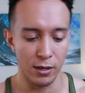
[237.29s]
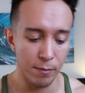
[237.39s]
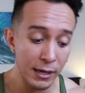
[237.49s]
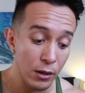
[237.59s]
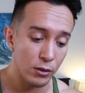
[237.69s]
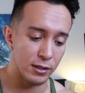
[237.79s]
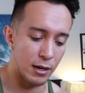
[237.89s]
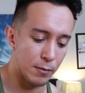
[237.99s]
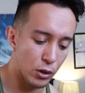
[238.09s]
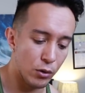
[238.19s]
The aminos that
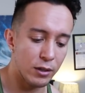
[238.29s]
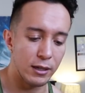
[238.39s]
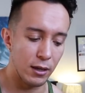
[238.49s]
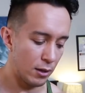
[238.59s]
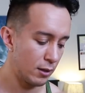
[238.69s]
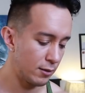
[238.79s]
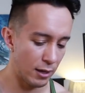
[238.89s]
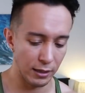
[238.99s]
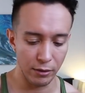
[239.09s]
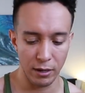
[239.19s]
I'm currently
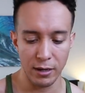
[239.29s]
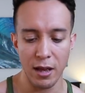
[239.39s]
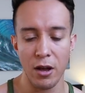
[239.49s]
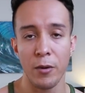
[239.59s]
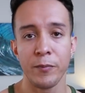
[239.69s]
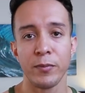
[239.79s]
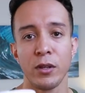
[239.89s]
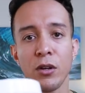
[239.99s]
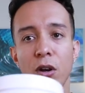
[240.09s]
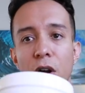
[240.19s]
taking right now
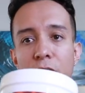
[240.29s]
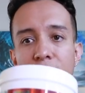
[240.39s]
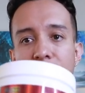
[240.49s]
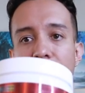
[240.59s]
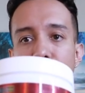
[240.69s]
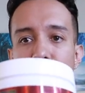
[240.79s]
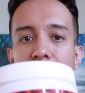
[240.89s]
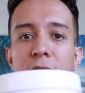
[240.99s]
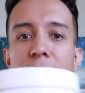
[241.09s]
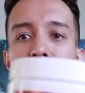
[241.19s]
are these guys right
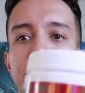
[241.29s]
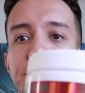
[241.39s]
here.